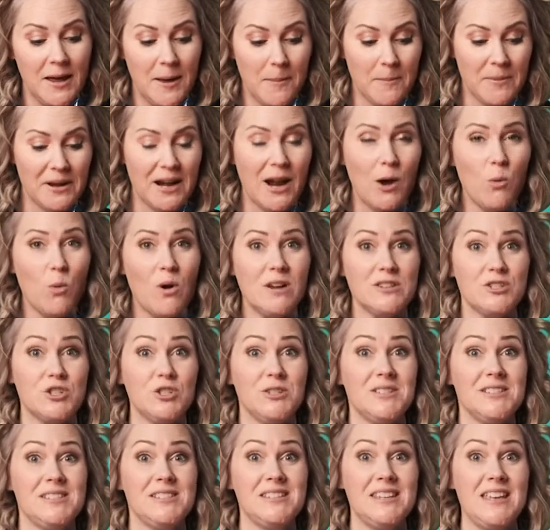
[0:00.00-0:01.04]
But I want you
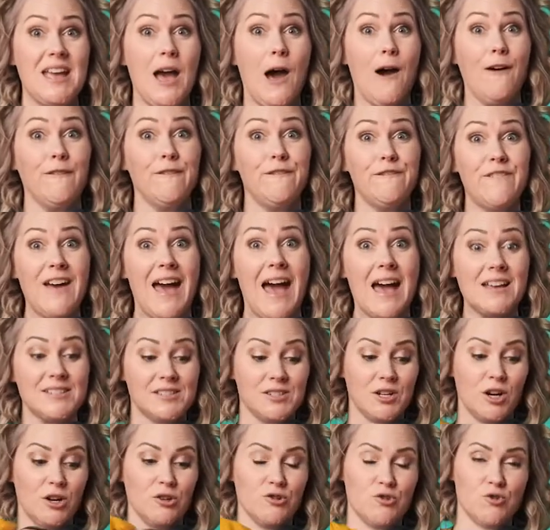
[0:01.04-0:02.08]
to see how fast
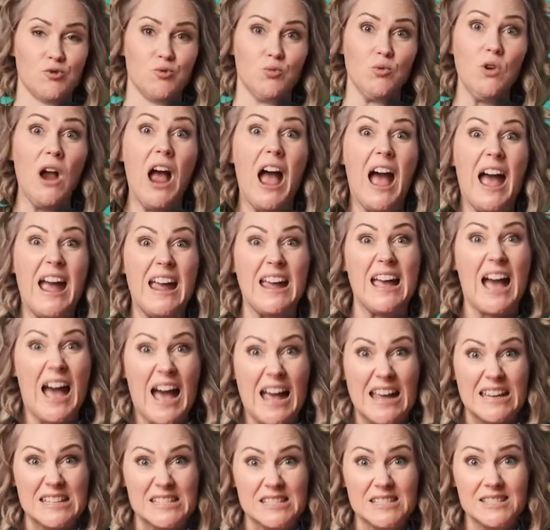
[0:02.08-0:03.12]
our dry
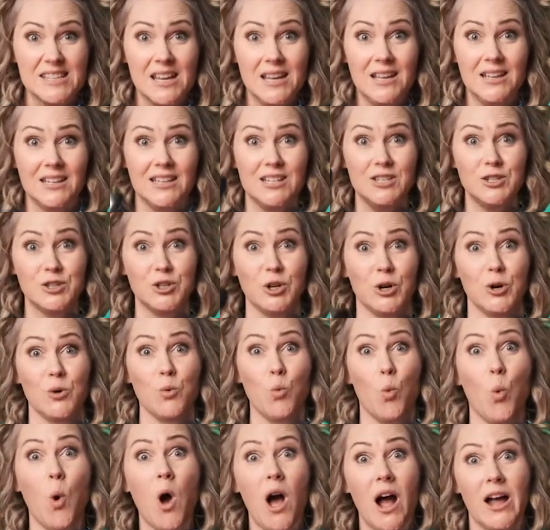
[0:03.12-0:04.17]
ice can
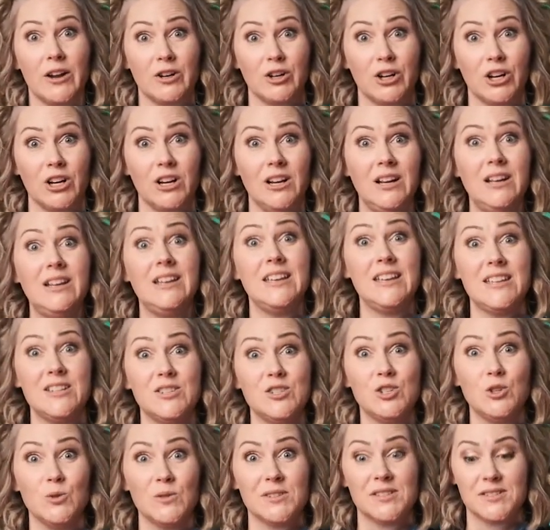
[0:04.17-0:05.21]
turn water
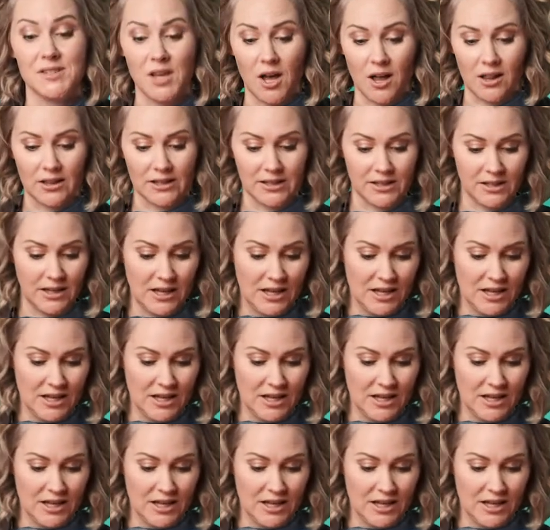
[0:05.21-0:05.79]
into a solid.